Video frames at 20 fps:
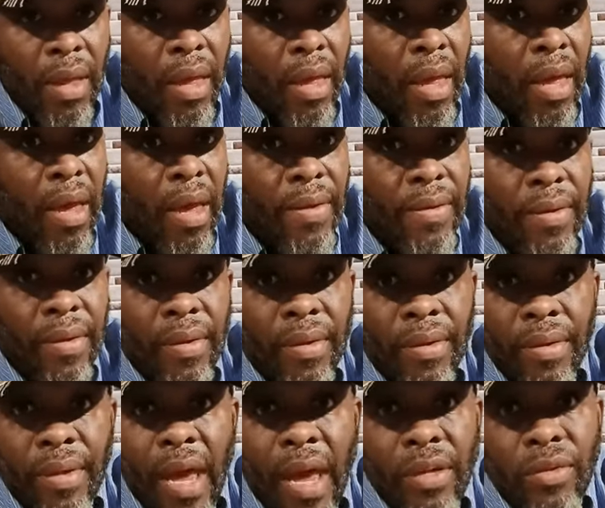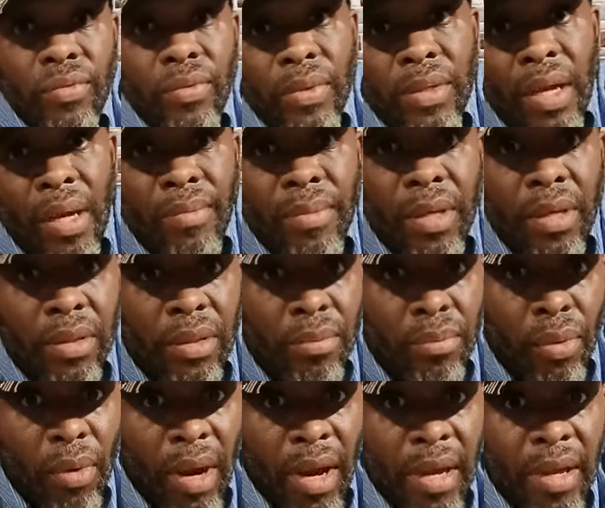And that's what I'm here to
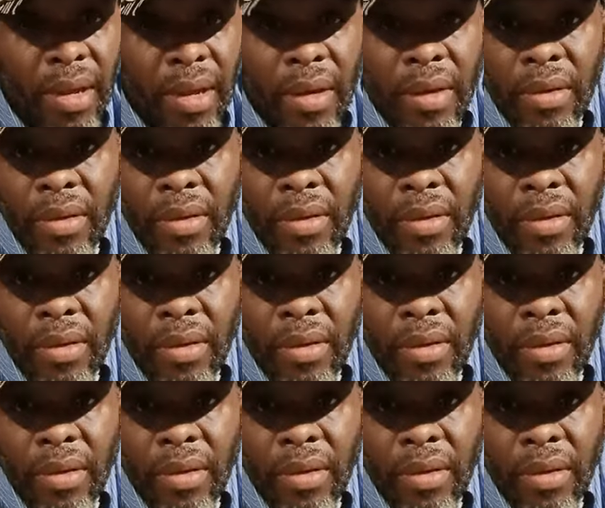bring.